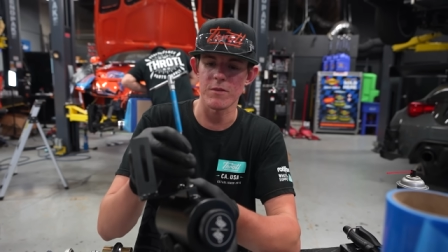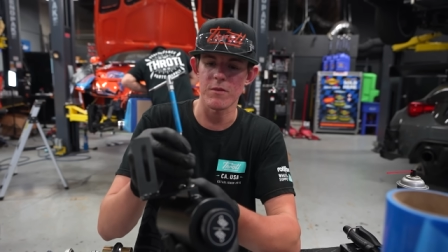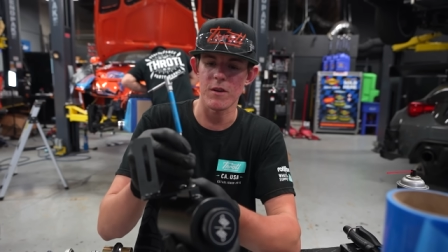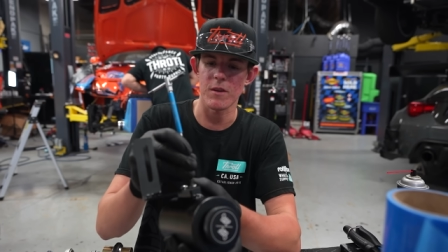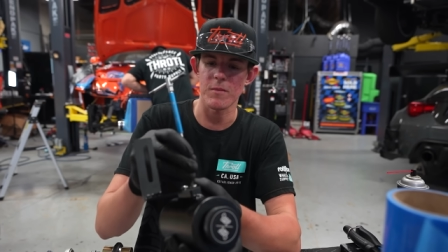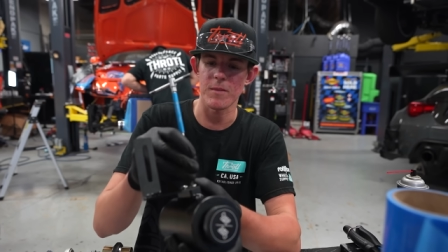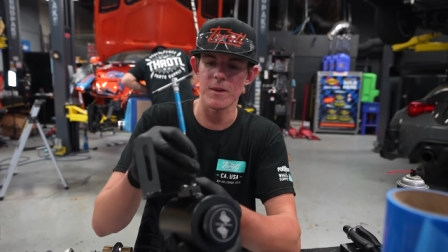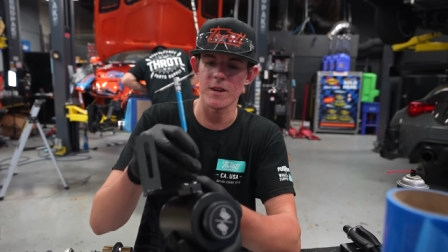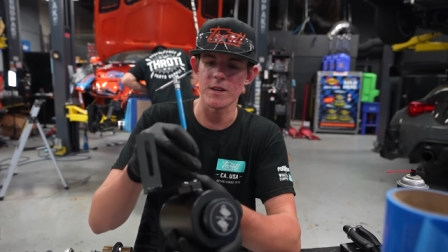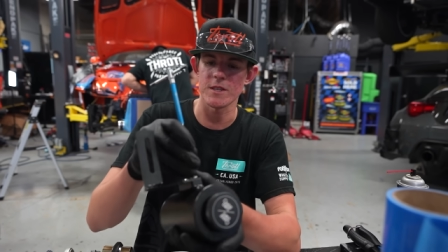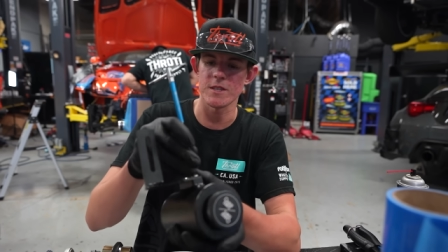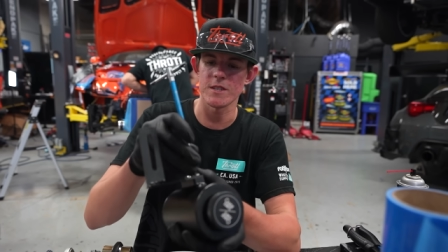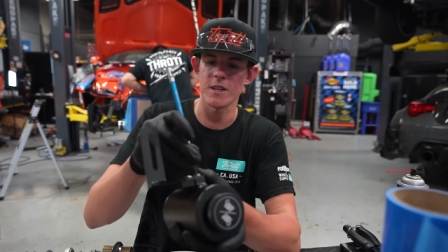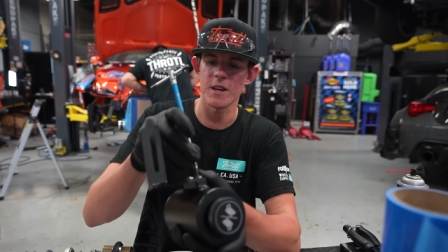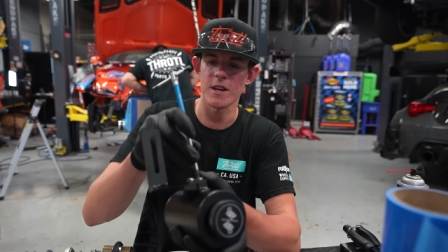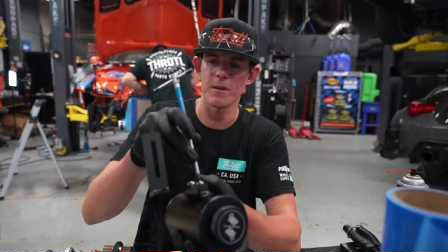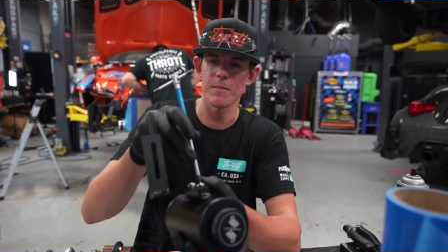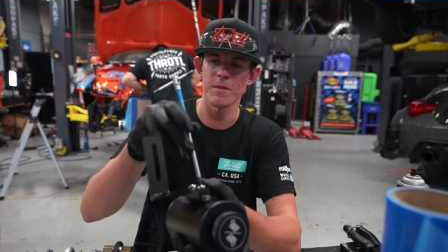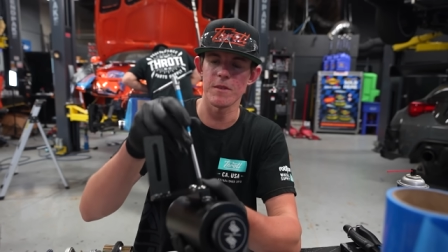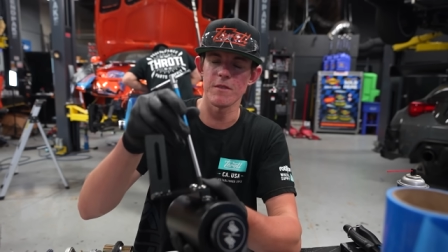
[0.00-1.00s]
throttle body
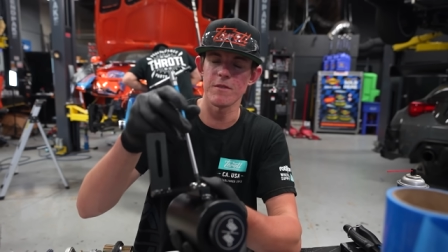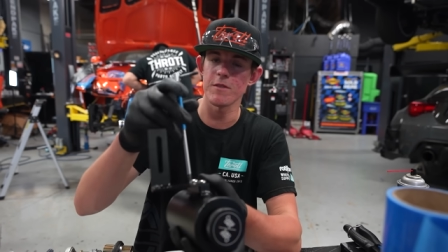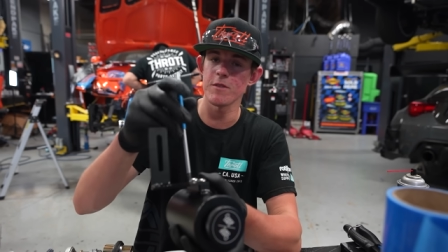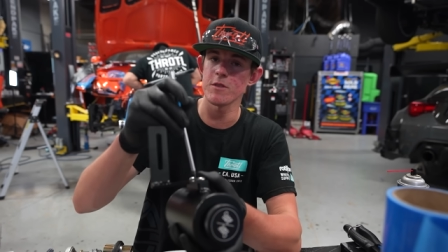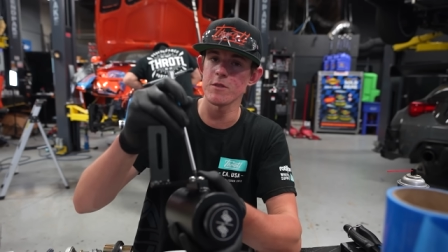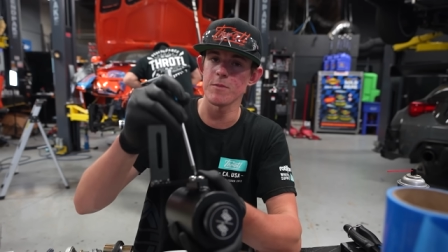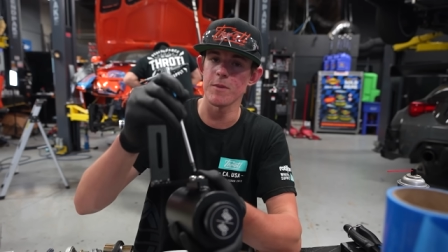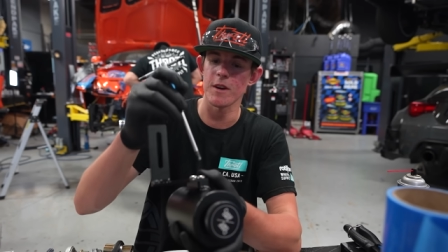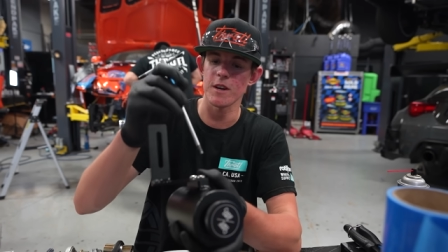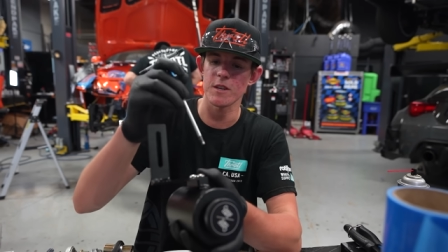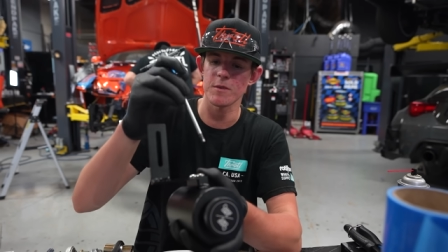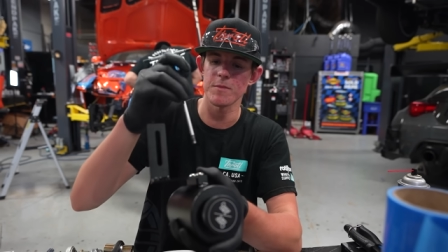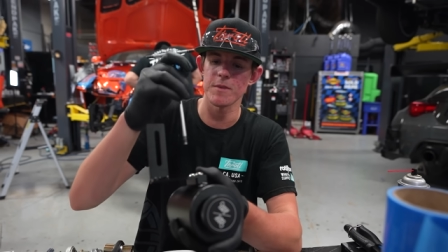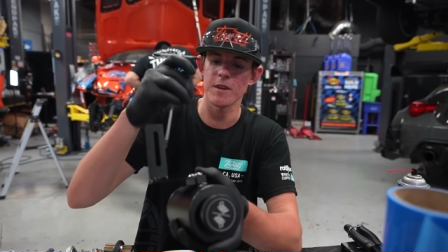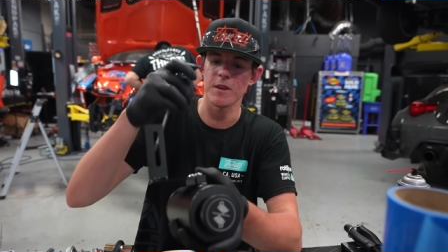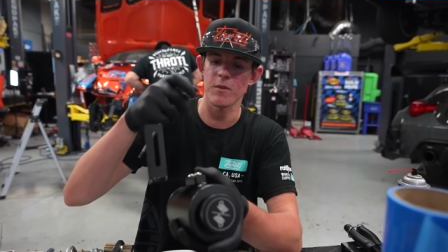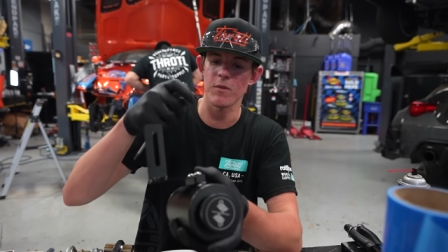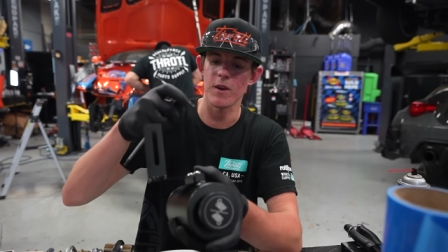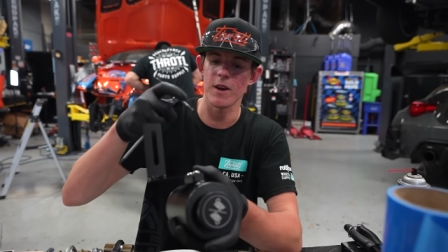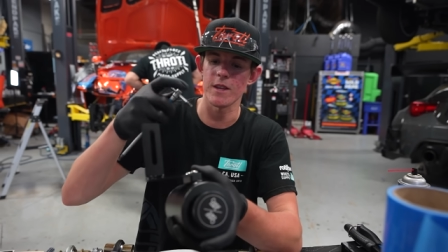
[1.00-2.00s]
setup and the fuse box
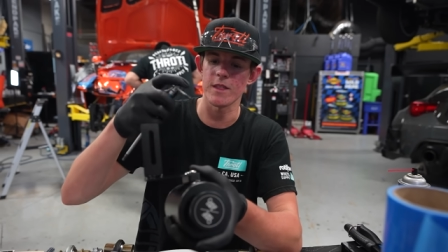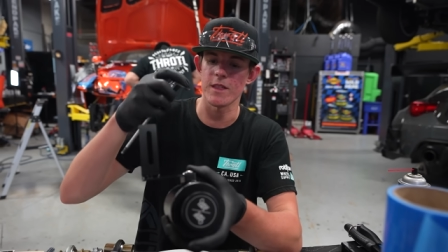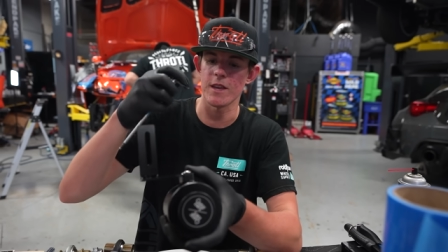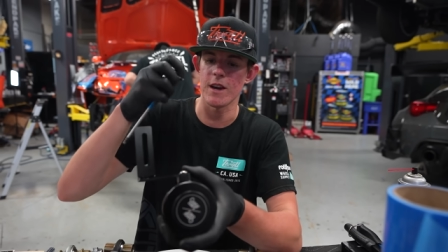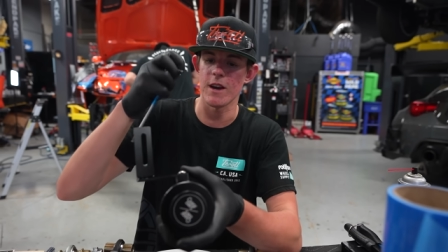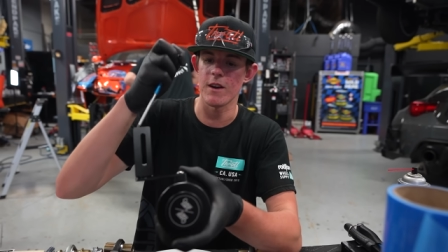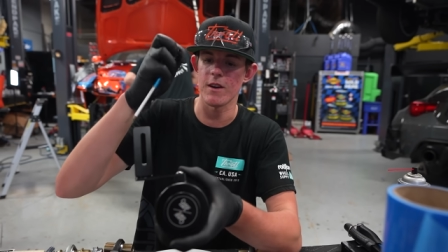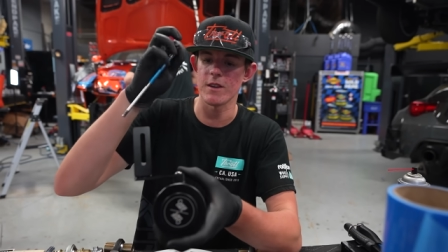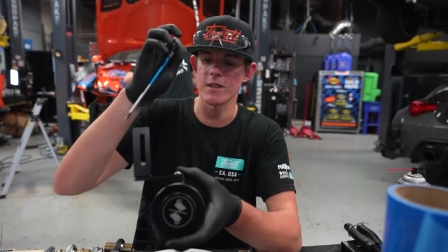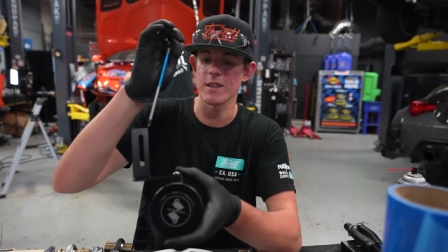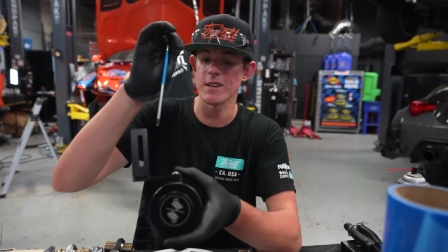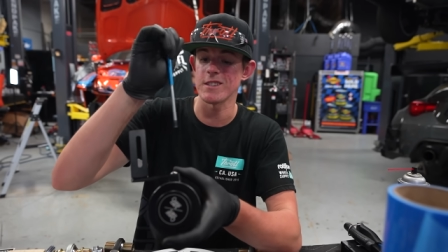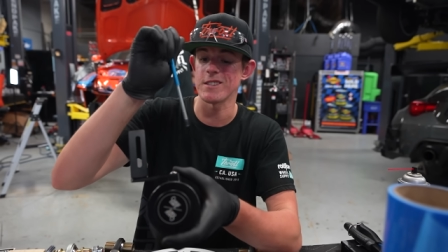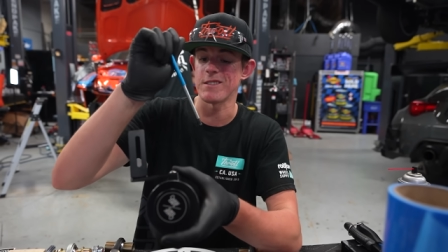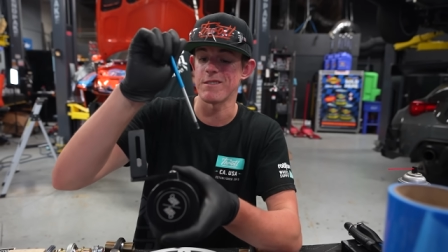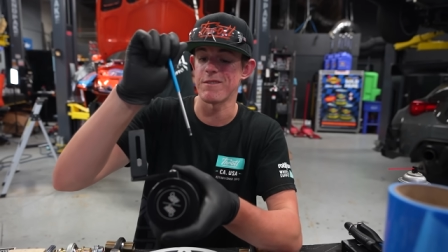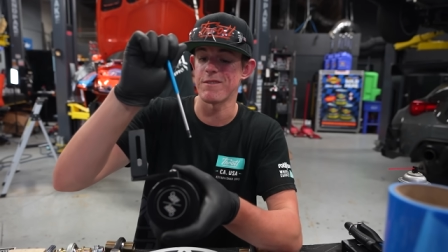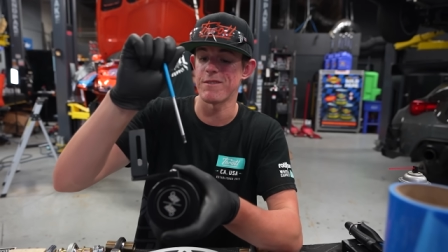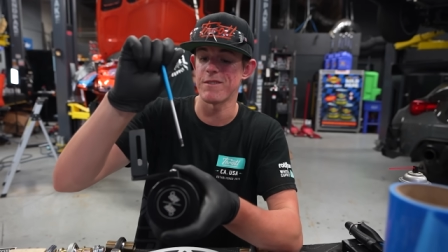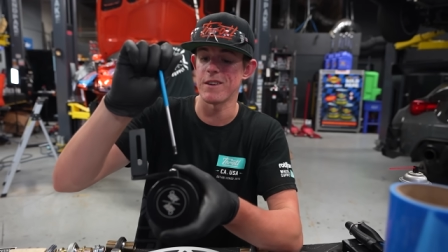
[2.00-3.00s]
being right there, it
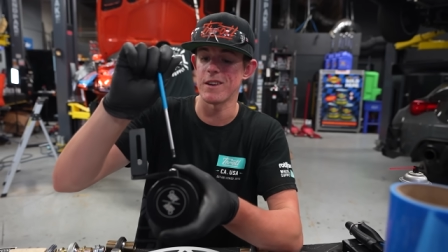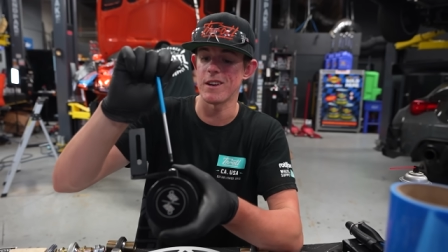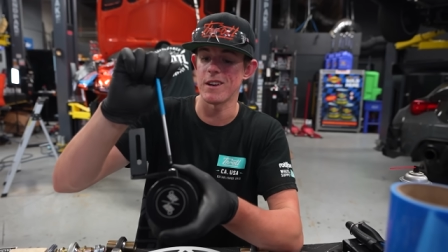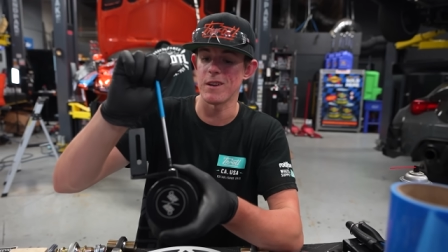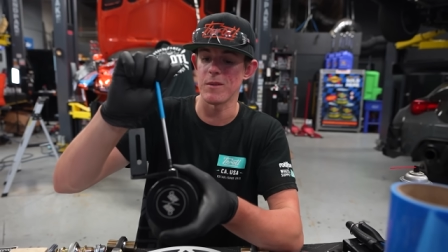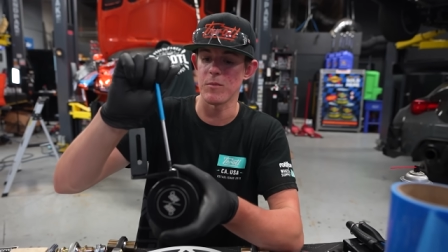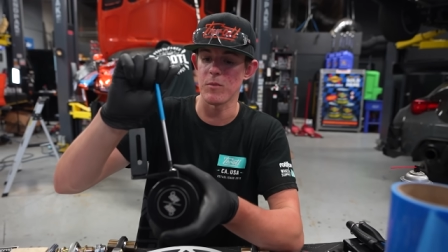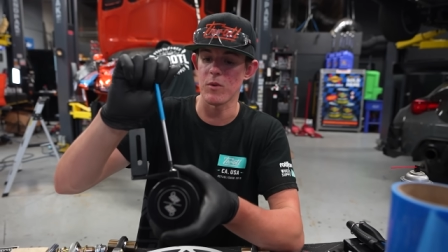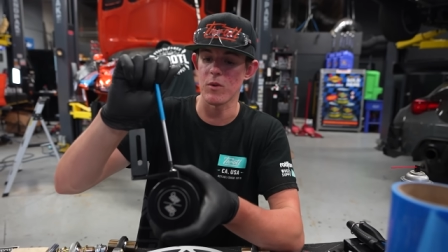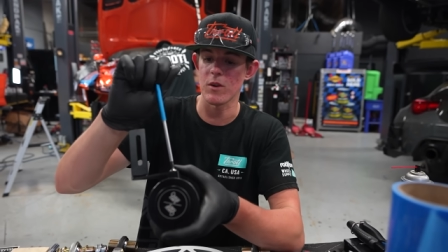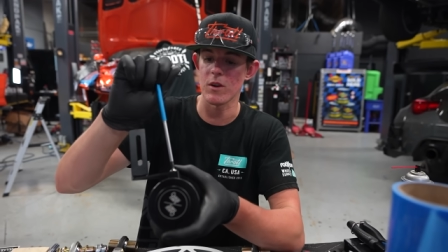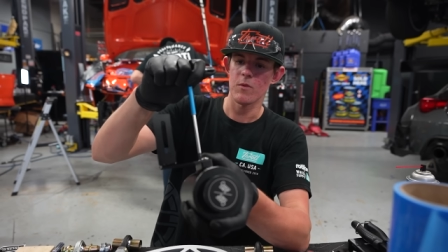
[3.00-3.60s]
doesn't fit anymore.